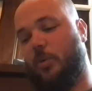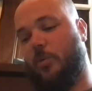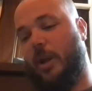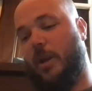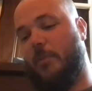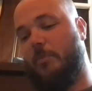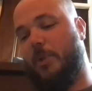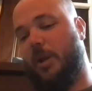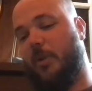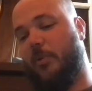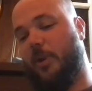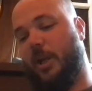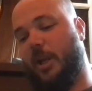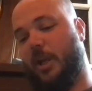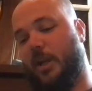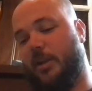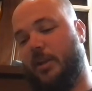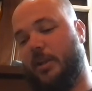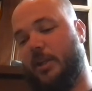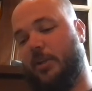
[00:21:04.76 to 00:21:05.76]
I grabbed my
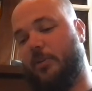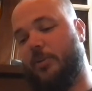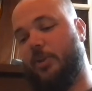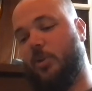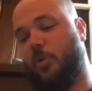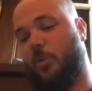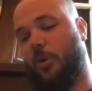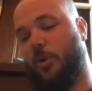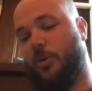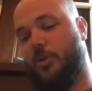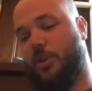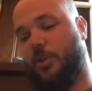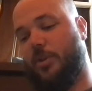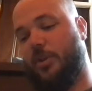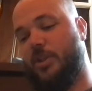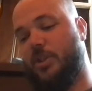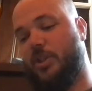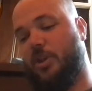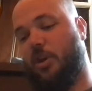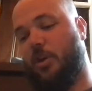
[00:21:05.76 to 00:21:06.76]
riata, held the coils on
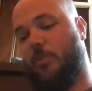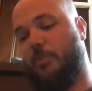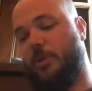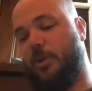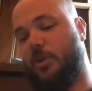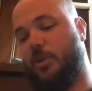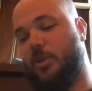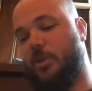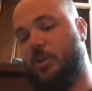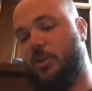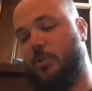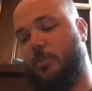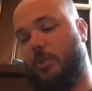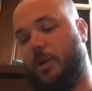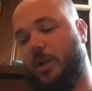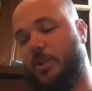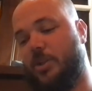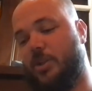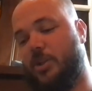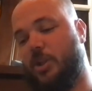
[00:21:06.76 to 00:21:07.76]
this arm, but couldn't do
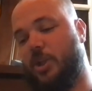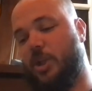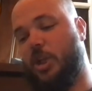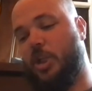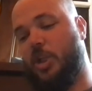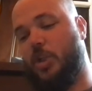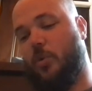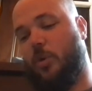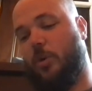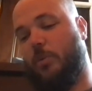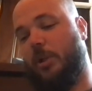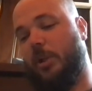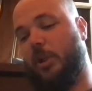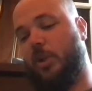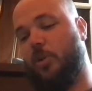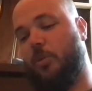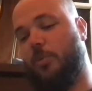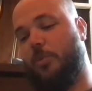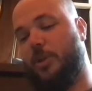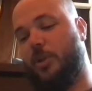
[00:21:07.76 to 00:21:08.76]
much. Swung my
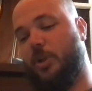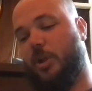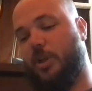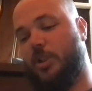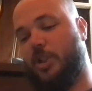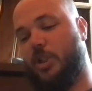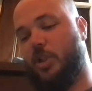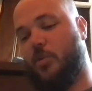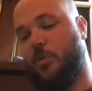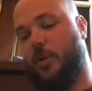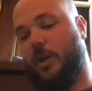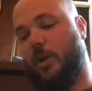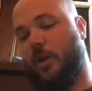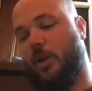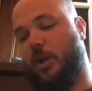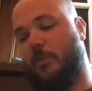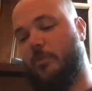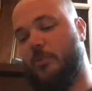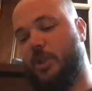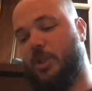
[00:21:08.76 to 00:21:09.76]
loop and tossed the string
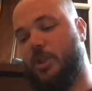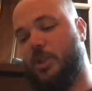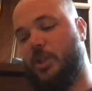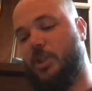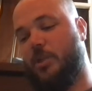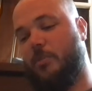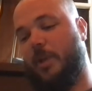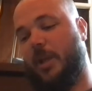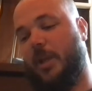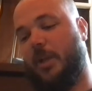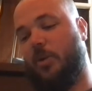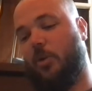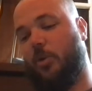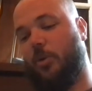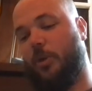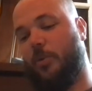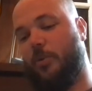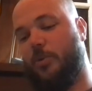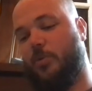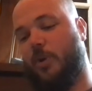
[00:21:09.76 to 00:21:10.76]
on him just as the bay
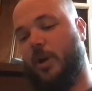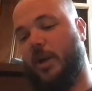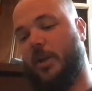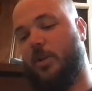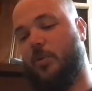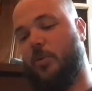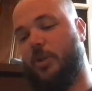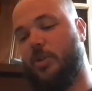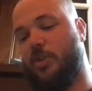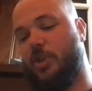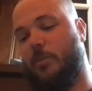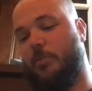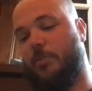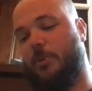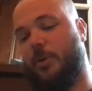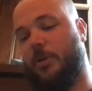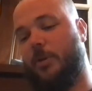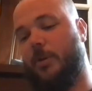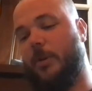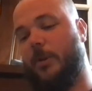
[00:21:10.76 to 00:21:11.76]
colt he was riding quit
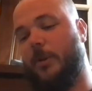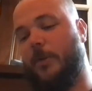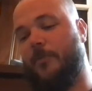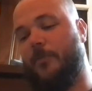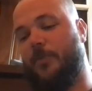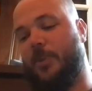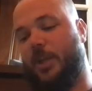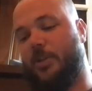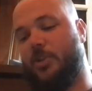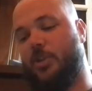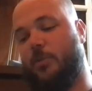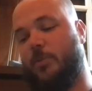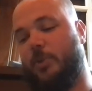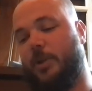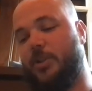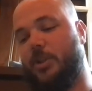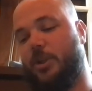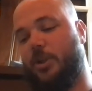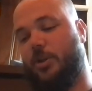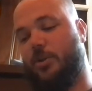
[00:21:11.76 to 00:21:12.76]
jumping. I took my
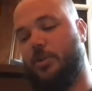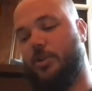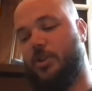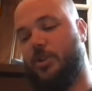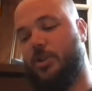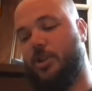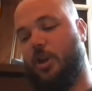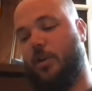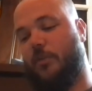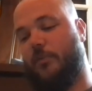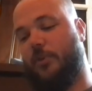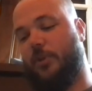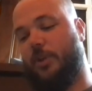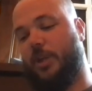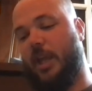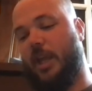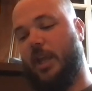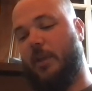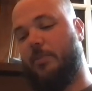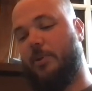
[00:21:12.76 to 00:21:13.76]
turns and started for
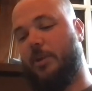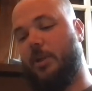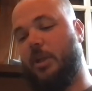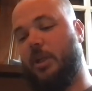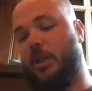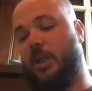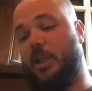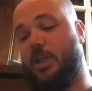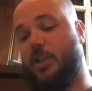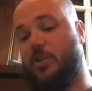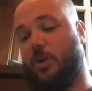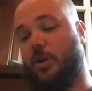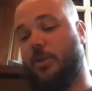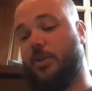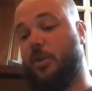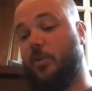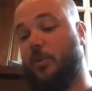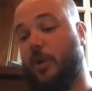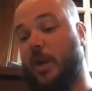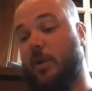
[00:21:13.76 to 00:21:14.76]
camp. He struck
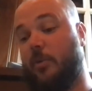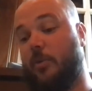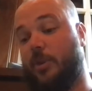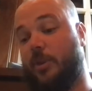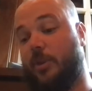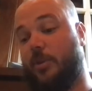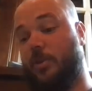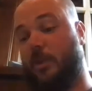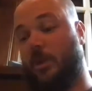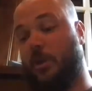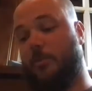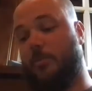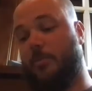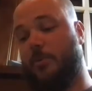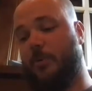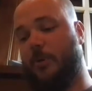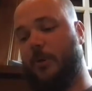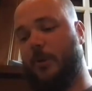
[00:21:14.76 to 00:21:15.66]
the ground with a thump.